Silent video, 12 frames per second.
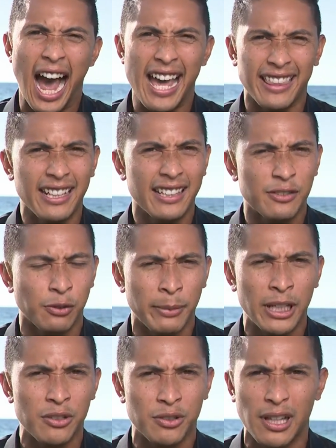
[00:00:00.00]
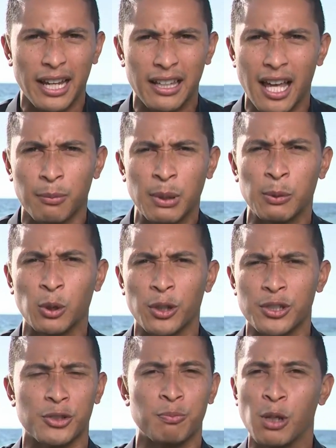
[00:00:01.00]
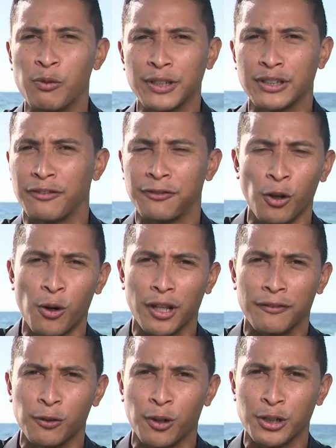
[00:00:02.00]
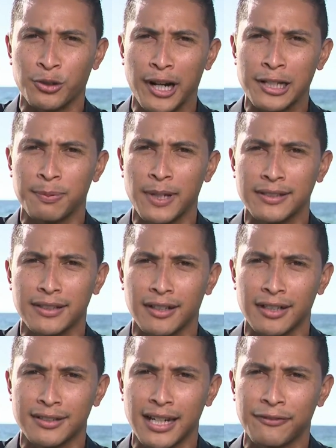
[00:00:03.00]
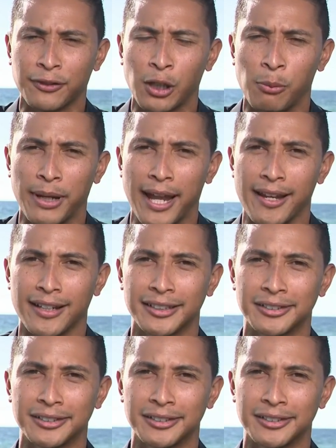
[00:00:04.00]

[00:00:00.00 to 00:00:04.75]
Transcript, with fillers: I think these flamingos are like a lot of people who are just moving to Florida, Florida transplants, and are going to stay for a little bit.